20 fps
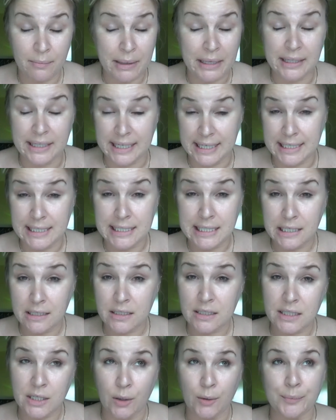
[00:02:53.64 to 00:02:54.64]
lids,
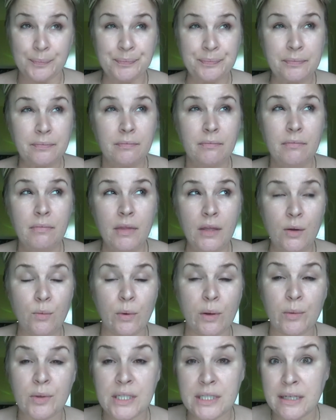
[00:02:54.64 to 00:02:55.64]
so
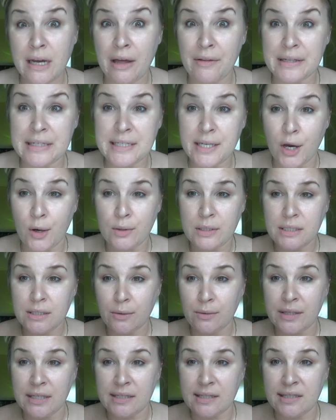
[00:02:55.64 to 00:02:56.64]
we will see how this goes.
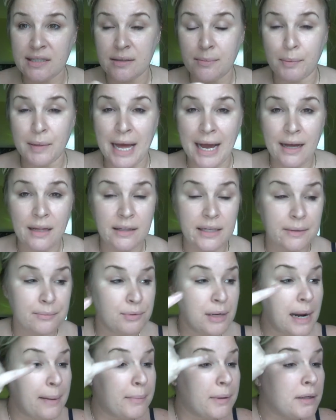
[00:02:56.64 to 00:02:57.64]
So this is the Black Lid
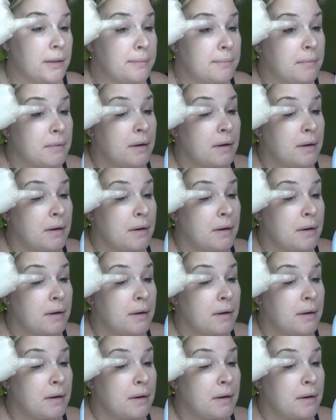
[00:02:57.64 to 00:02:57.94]
Primer.